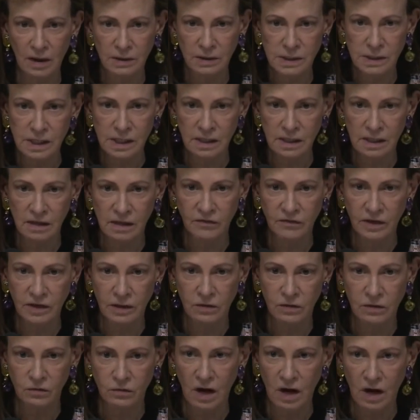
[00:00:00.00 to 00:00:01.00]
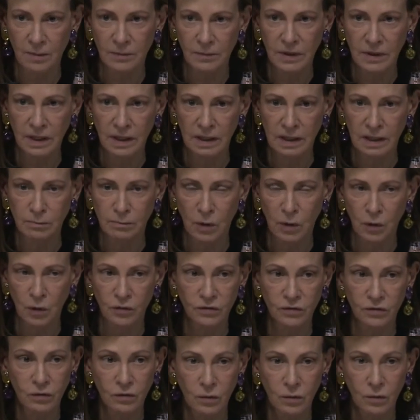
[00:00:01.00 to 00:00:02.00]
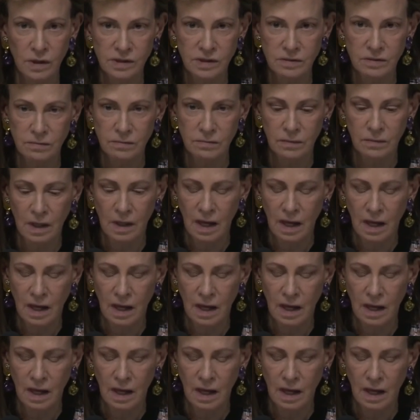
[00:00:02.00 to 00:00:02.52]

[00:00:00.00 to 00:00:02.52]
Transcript: a significant drop in both tourism